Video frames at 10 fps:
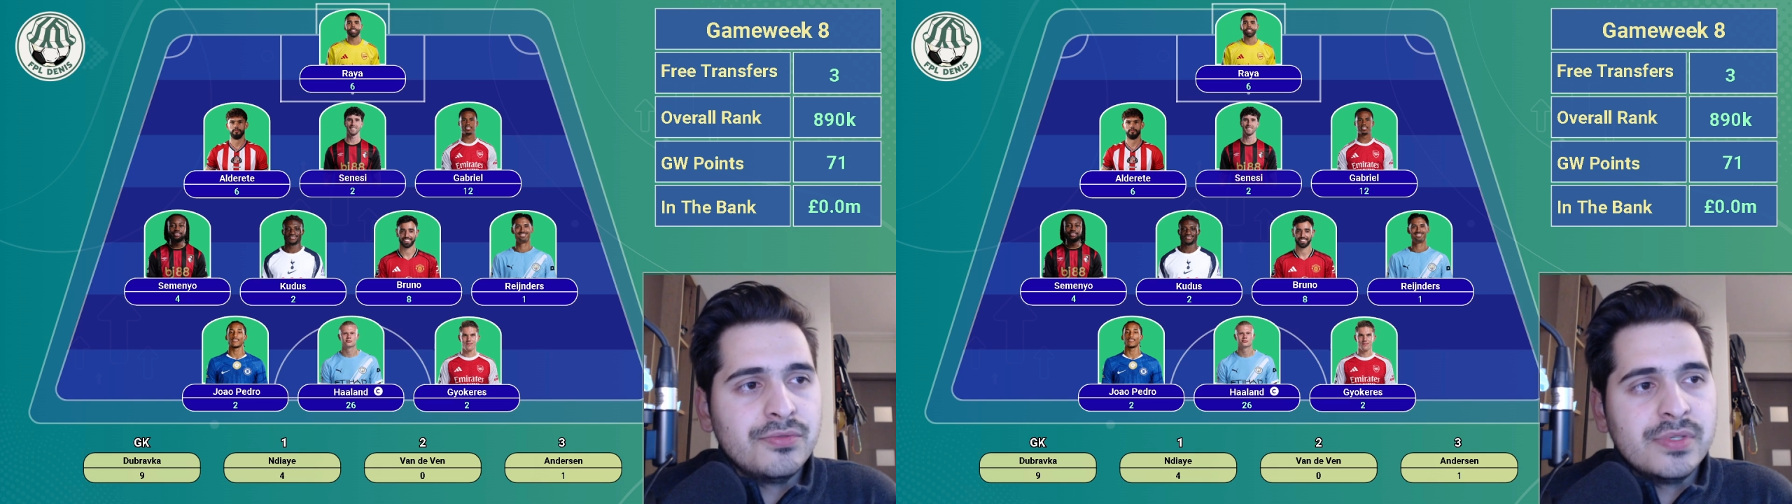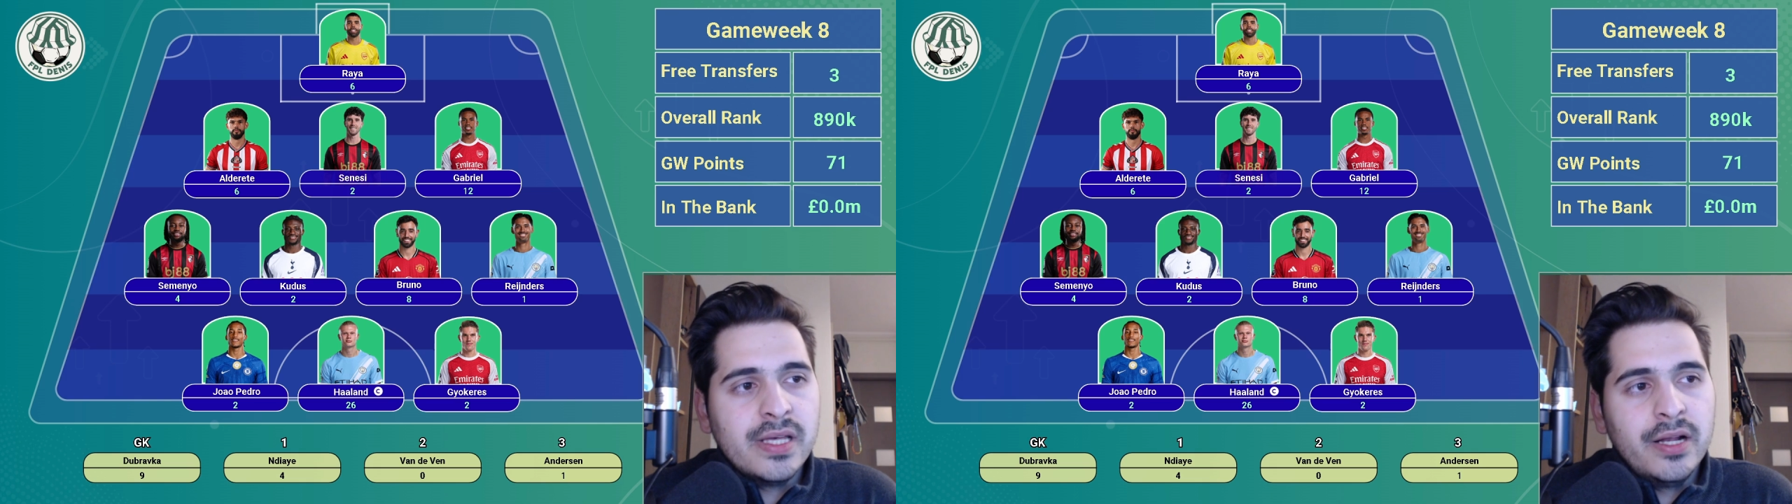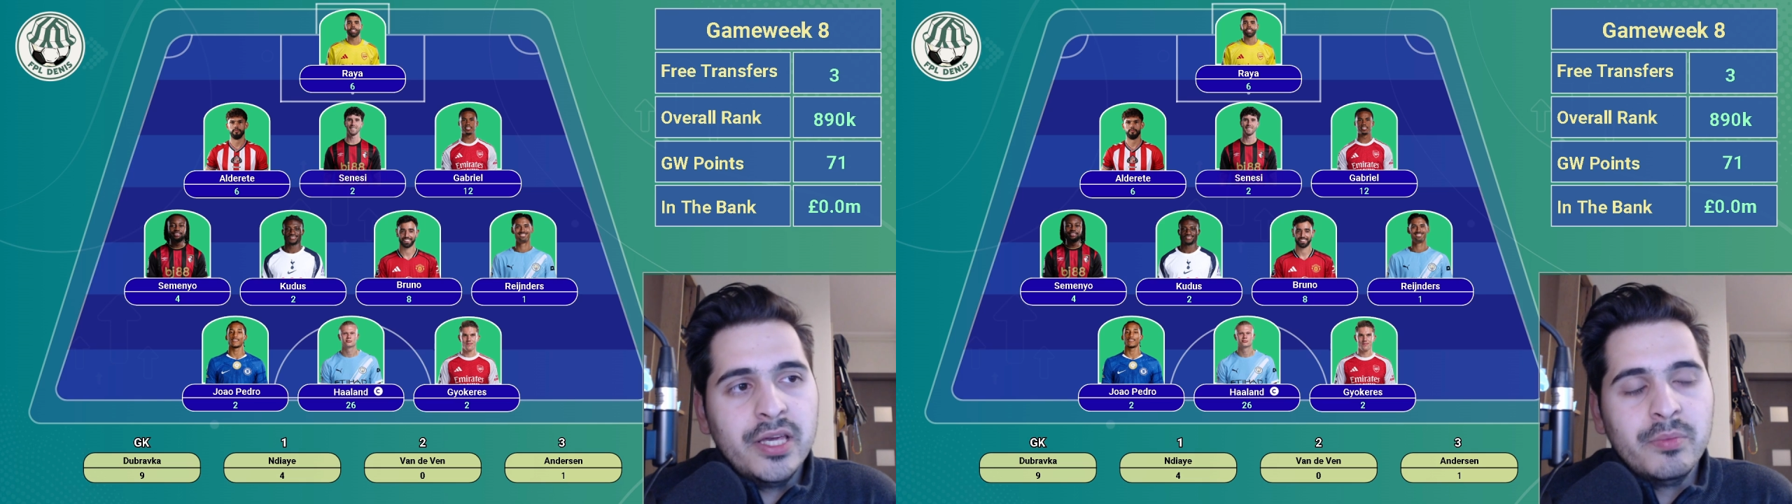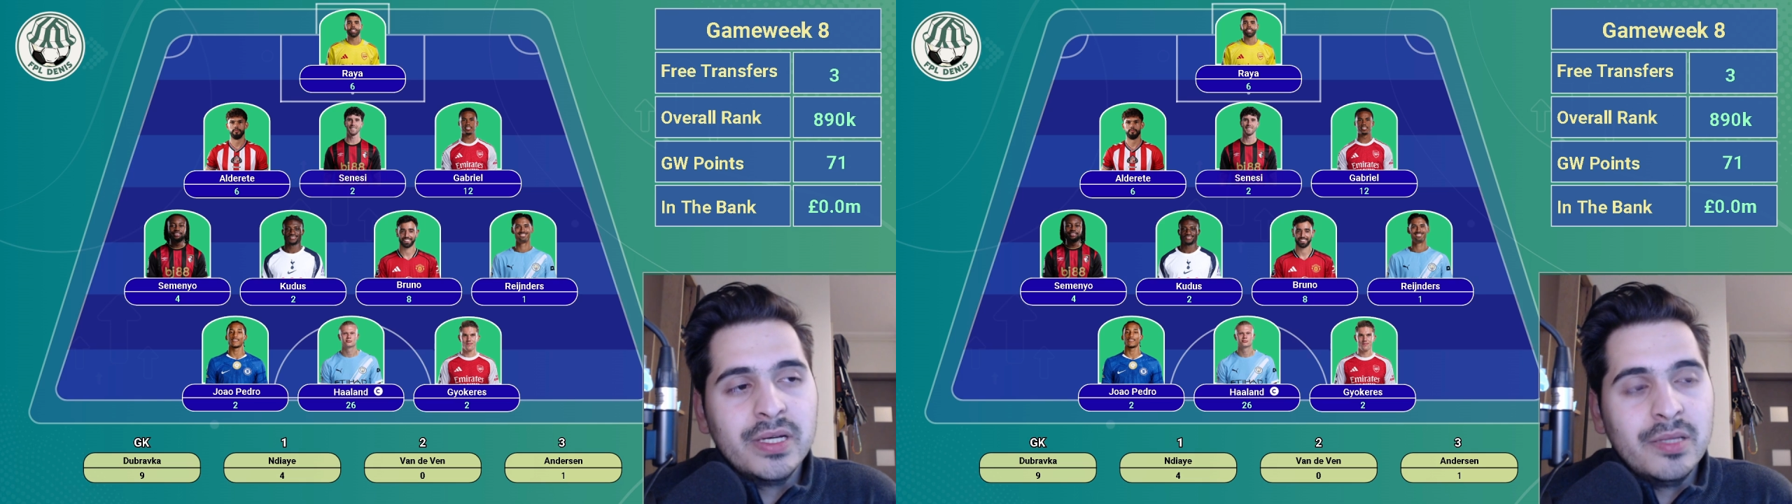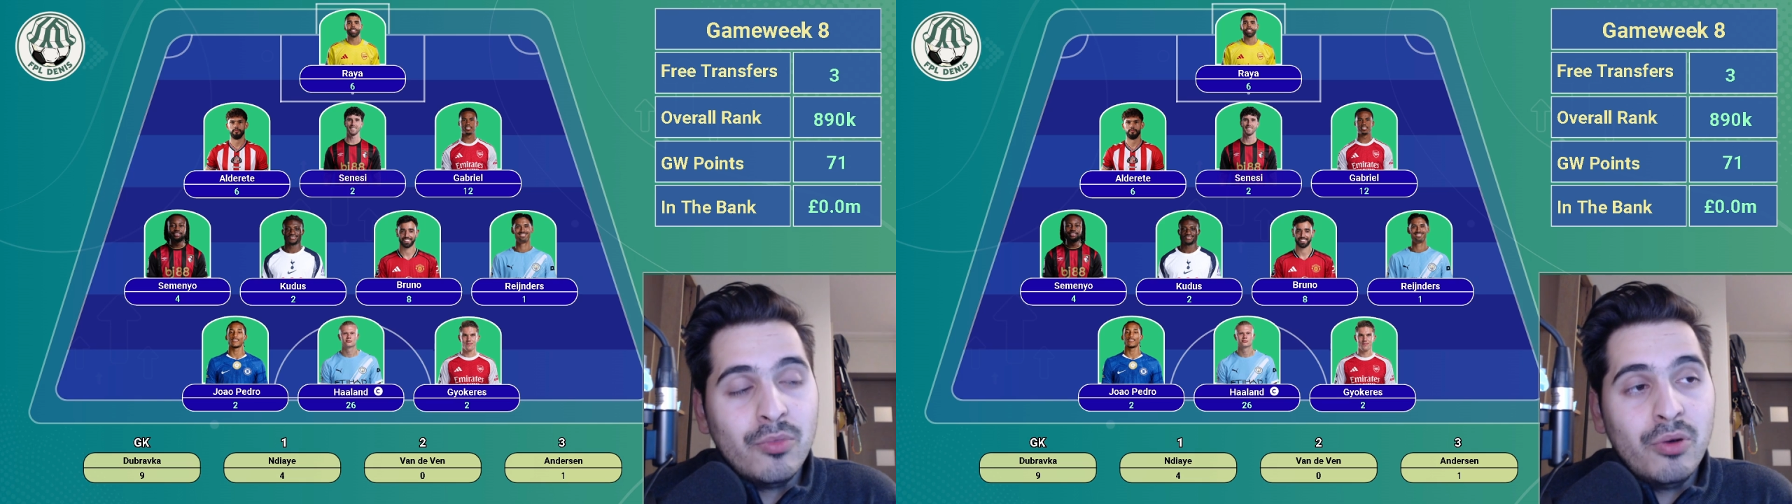to sell him
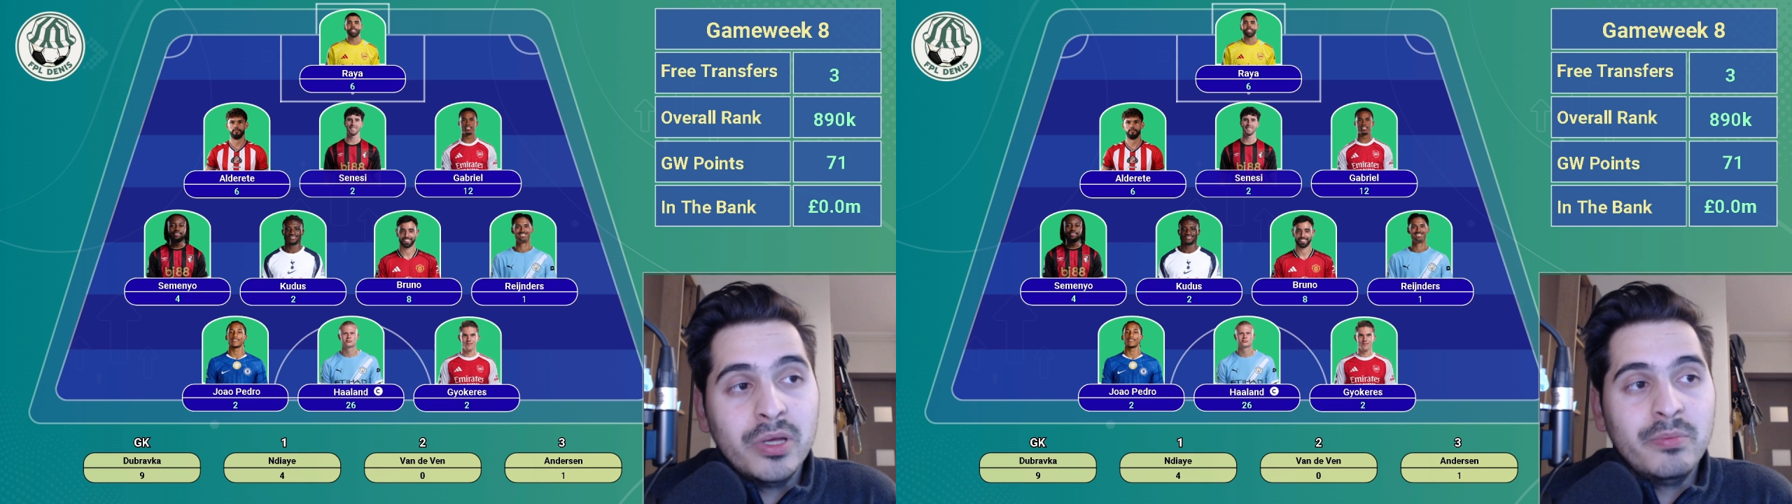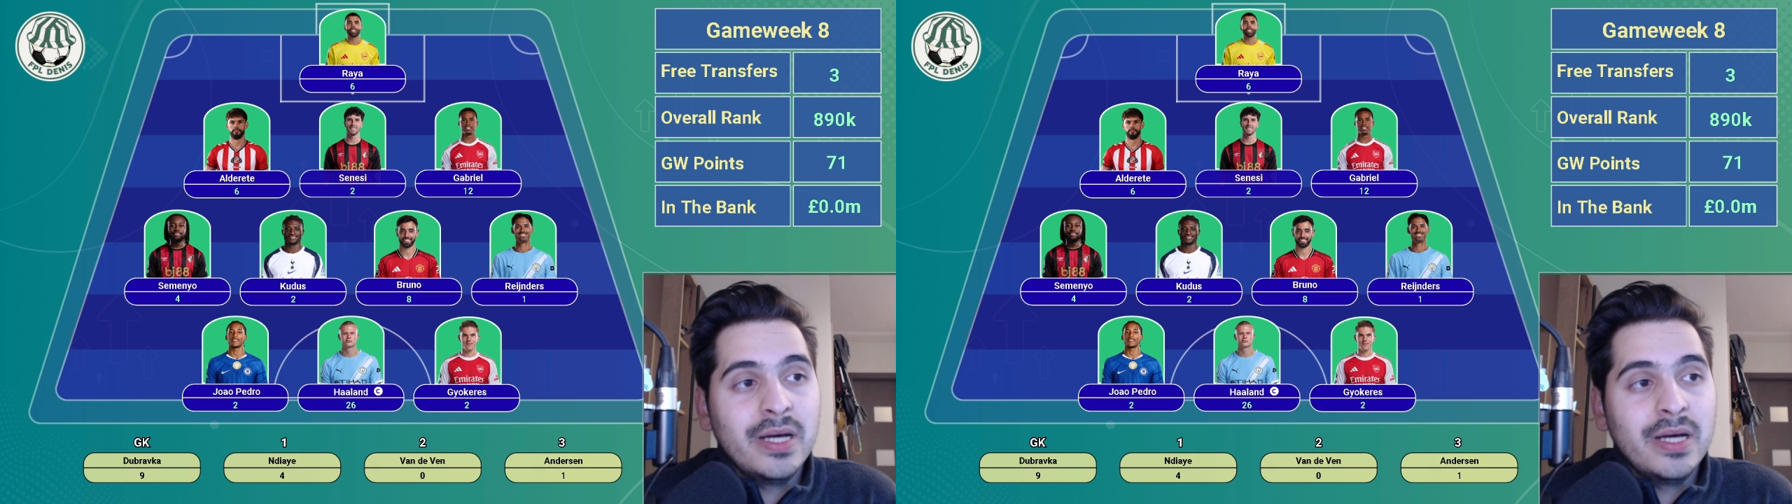at the moment,